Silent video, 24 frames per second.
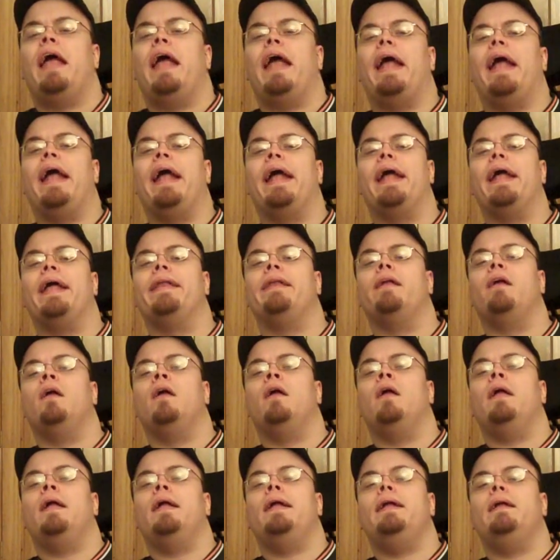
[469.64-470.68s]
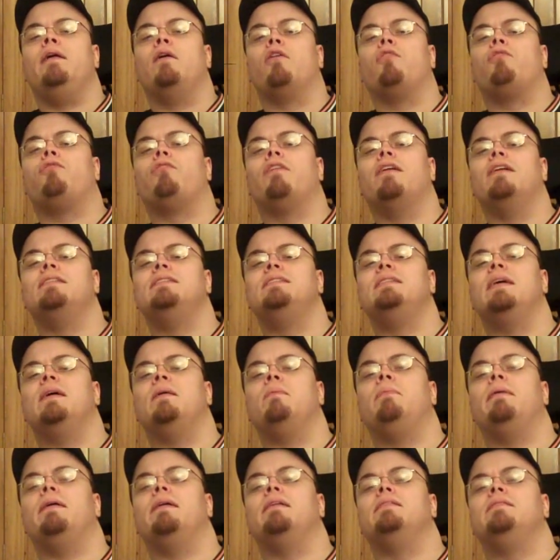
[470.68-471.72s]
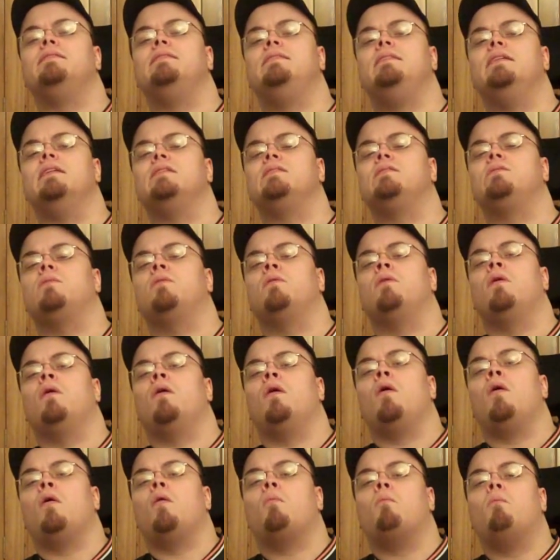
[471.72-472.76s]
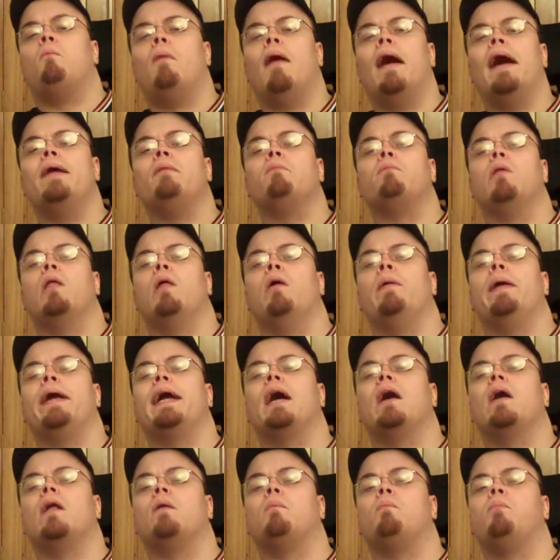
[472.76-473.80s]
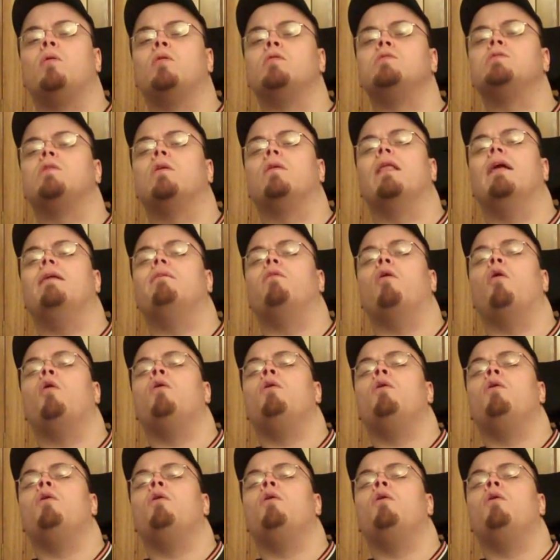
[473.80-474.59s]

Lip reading: And your friendship is just mind-blowing on a personal level.